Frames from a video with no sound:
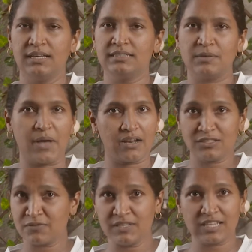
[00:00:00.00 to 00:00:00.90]
The
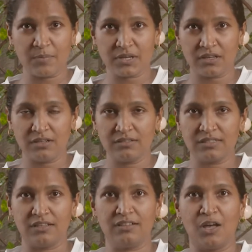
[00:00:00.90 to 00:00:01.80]
balance of these chemicals
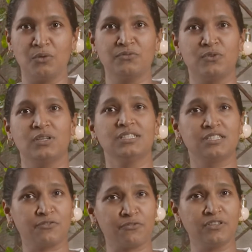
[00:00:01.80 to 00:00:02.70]
allow for
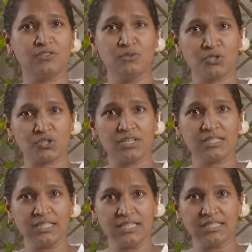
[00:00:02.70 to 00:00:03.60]
different nutrient
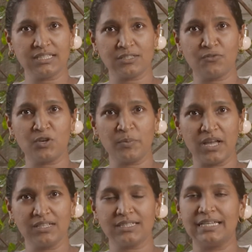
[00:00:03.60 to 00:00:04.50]
needs of your
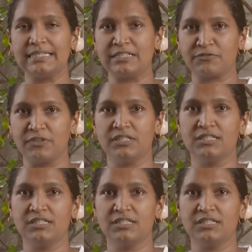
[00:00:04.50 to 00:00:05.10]
plants at different